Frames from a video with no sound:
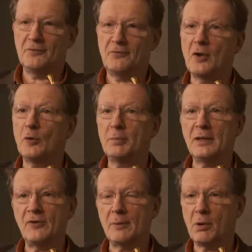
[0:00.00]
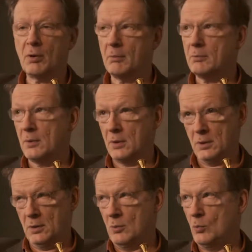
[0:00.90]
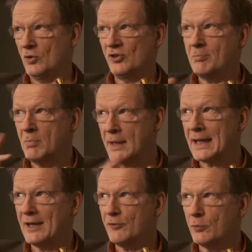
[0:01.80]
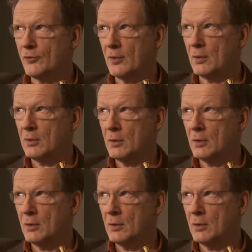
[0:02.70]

final piece in the programme, which in my case was the